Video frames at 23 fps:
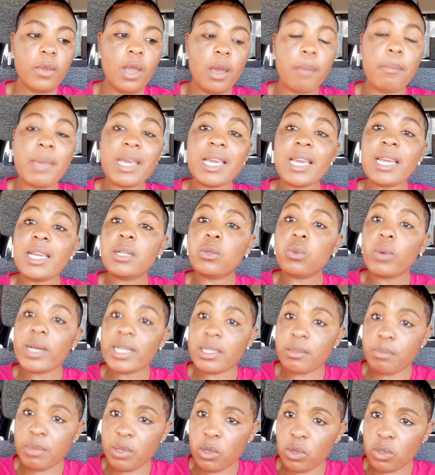making it worse
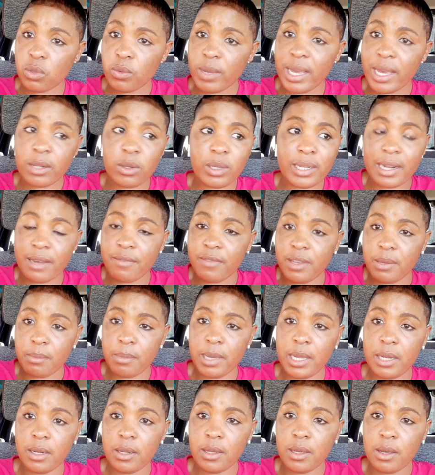because we are not loving
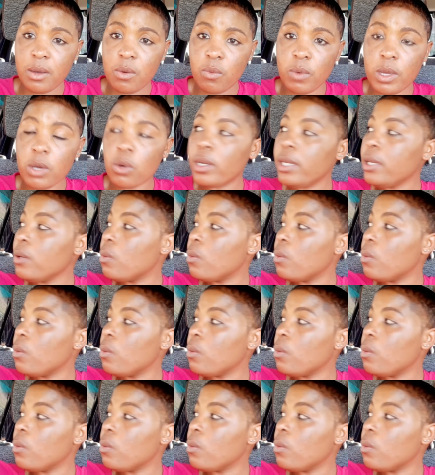men. We only